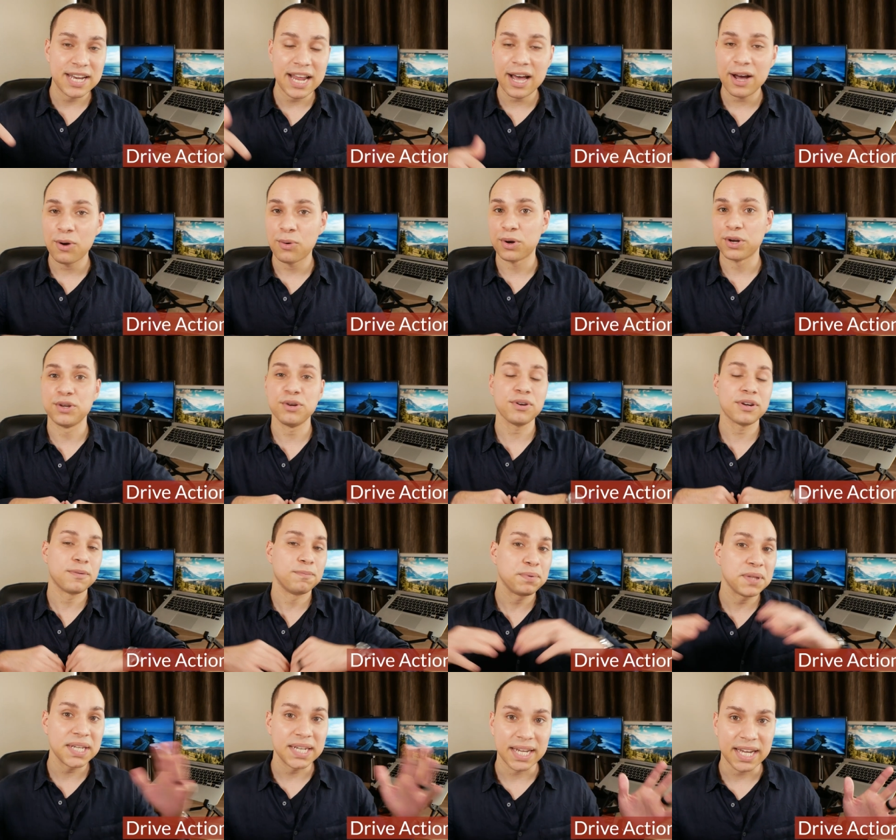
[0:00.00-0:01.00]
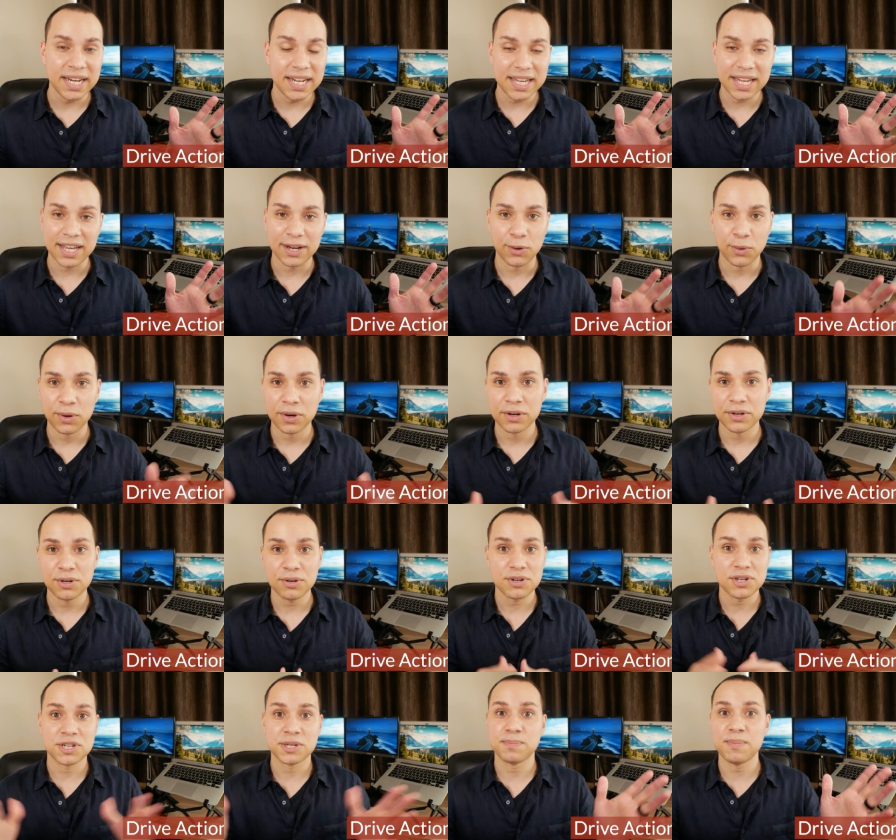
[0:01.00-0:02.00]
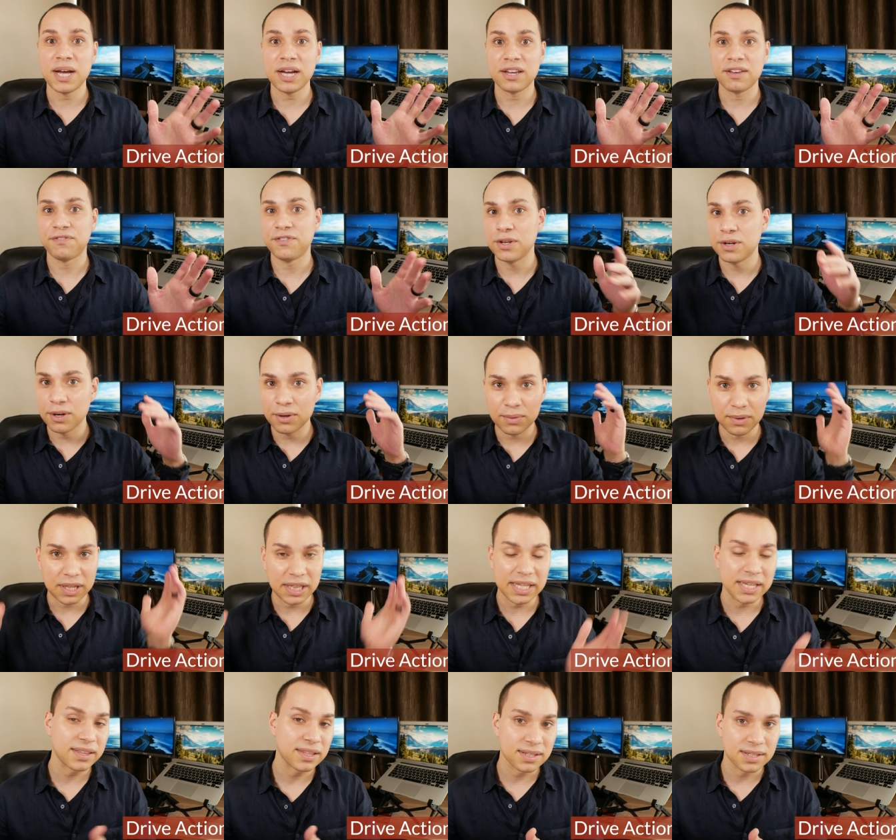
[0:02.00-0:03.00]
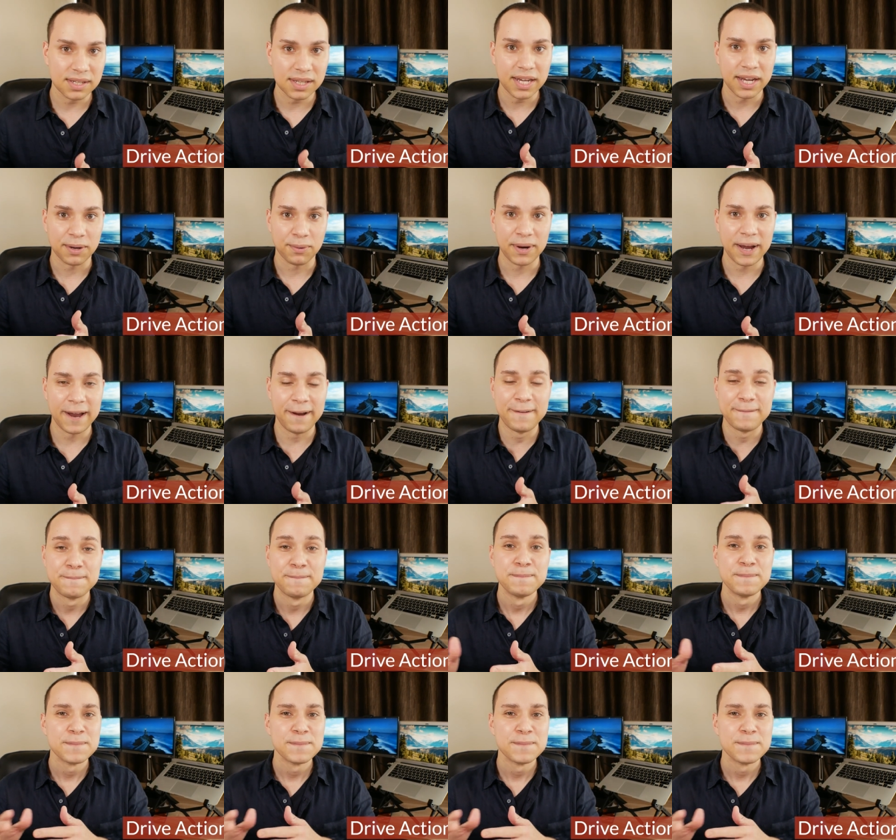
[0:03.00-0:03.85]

now or you're a complete idiot or you're a schmuck if you don't click this link, right?